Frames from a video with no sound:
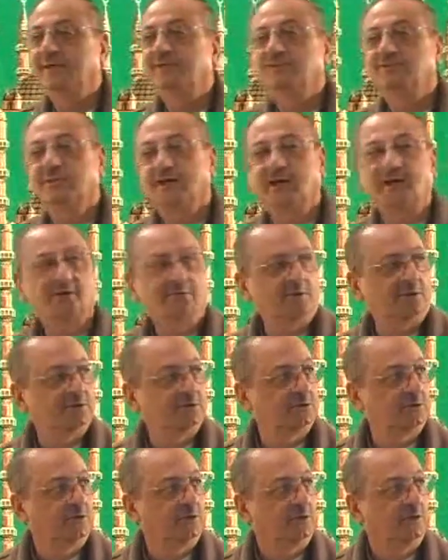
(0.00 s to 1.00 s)
jar
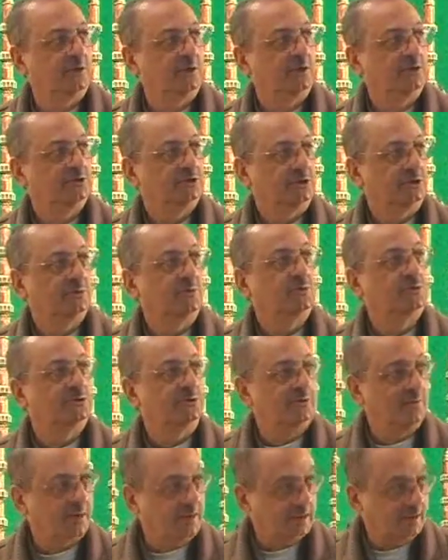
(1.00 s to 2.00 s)
majrur, shubu
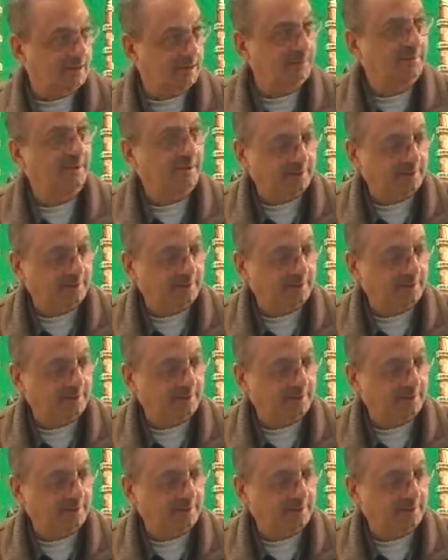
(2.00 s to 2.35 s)
jumla khabar.